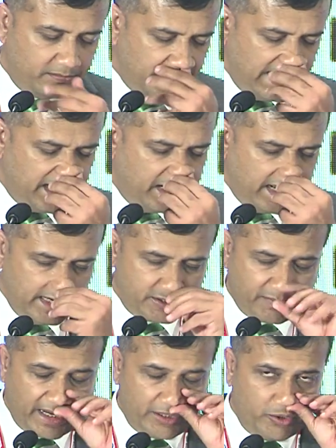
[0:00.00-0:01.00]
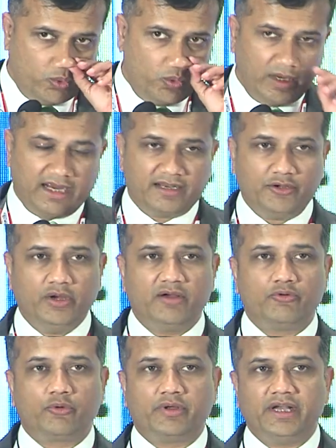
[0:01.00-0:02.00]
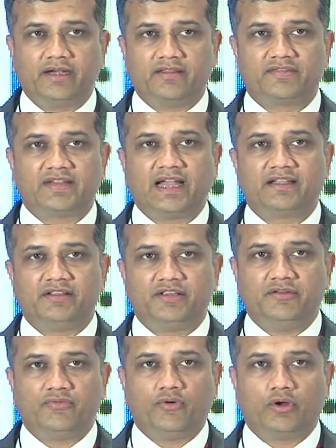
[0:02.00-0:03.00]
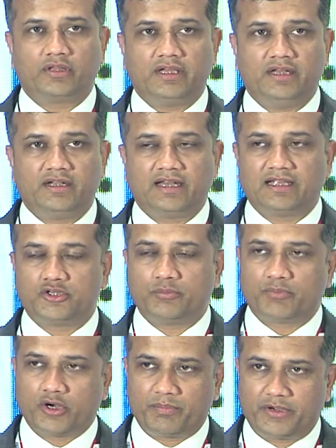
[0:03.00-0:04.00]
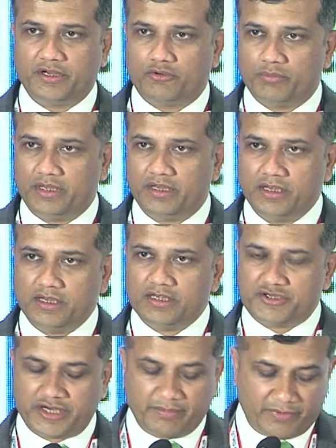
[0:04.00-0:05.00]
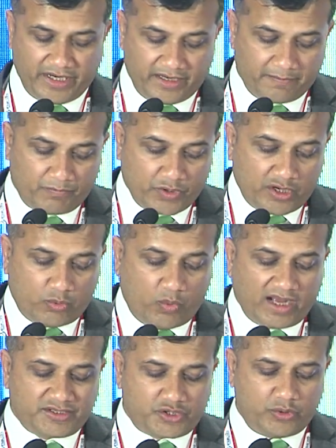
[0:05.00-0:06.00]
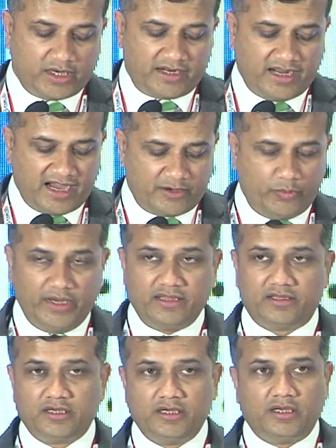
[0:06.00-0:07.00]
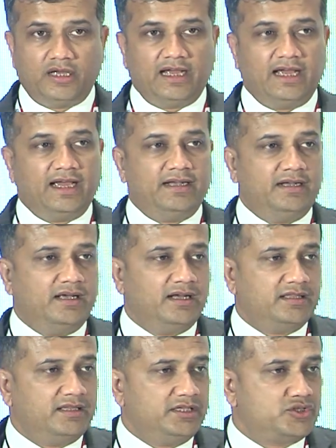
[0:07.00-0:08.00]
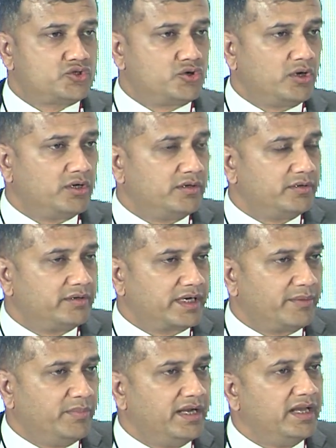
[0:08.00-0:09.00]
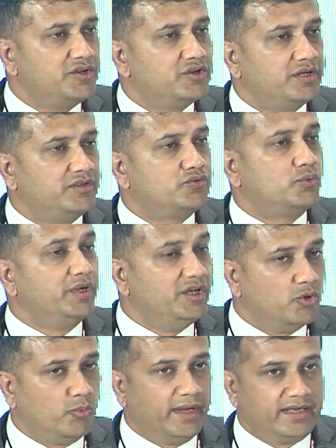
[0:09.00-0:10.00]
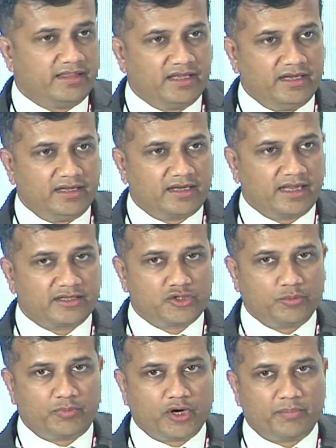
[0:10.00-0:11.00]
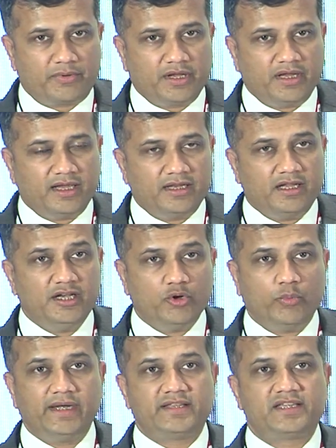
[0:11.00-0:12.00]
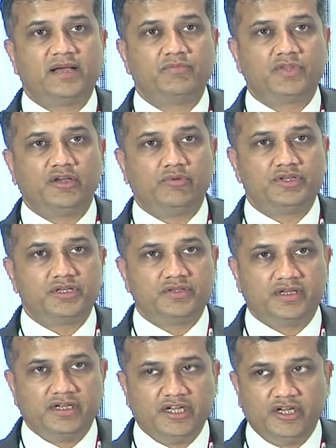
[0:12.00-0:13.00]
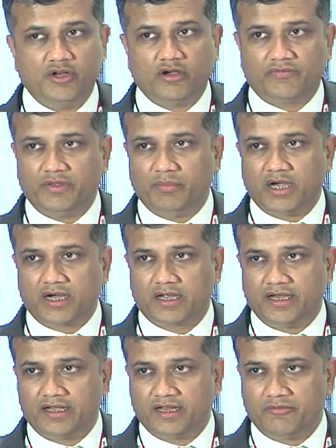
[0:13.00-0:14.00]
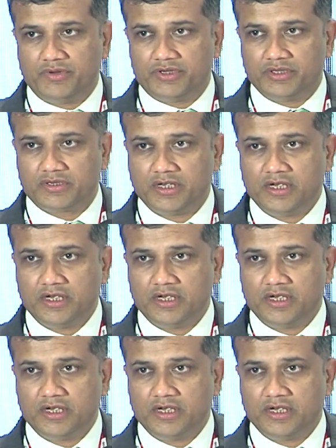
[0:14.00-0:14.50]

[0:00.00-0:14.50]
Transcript: analyzed by you, and you have to create the strategy for the intellectual property to be shaped in. Once you are done with, and the strong recommendation is to innovate the intellectual property and innovate something which is in need of the market and which is